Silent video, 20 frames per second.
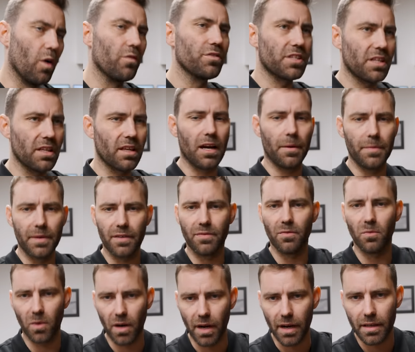Obviously, they come in
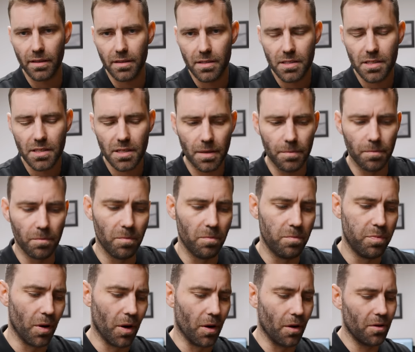different widths,
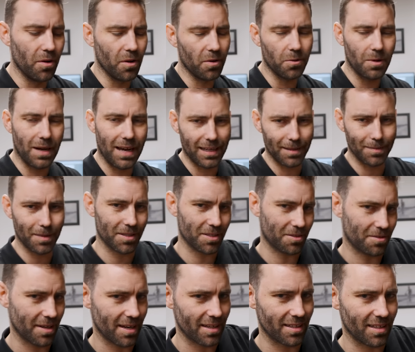but not all handlebars are
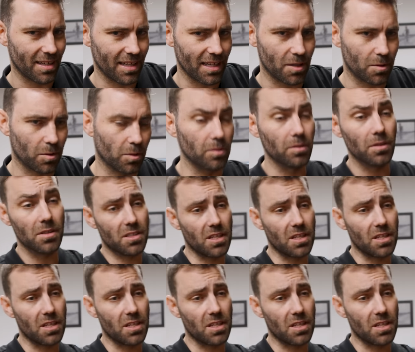created equal.